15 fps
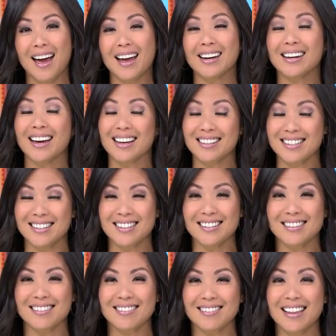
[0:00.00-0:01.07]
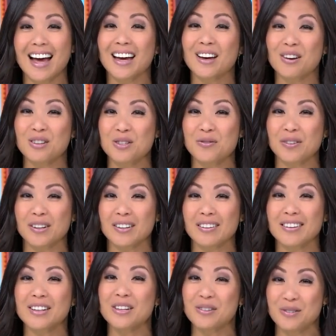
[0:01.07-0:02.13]
And yes, that goes
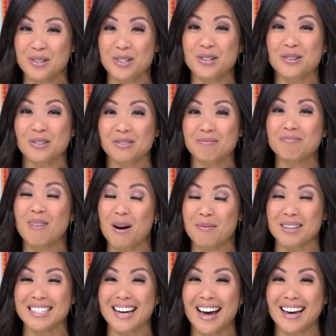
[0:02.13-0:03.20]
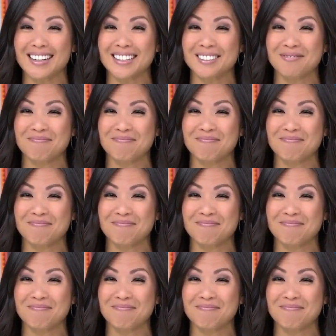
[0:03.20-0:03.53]
for you too, mom and dad.